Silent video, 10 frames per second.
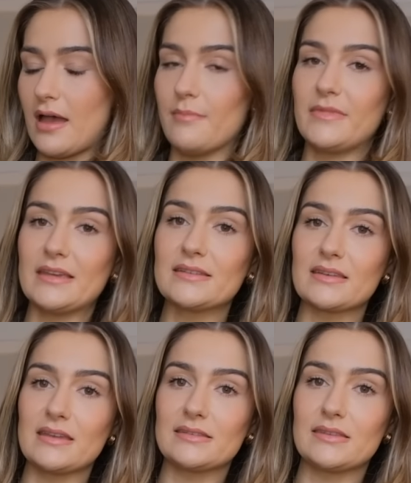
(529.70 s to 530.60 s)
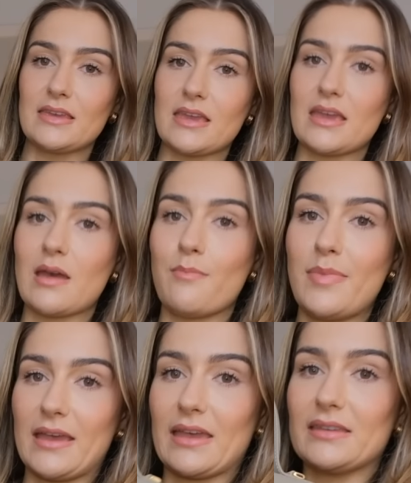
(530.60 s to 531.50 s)
This is the
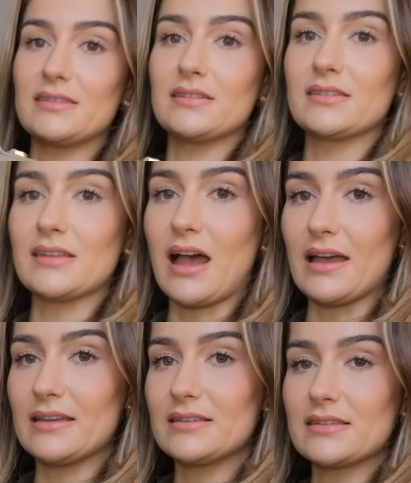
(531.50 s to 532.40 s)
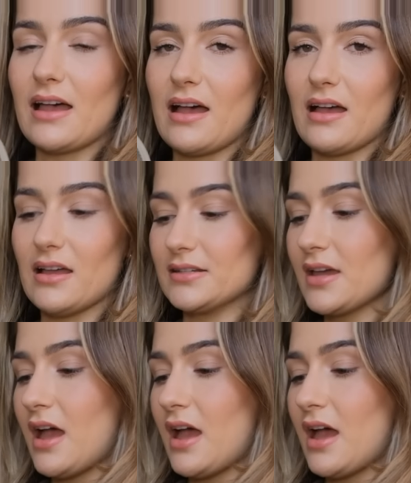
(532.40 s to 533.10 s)
biggest size and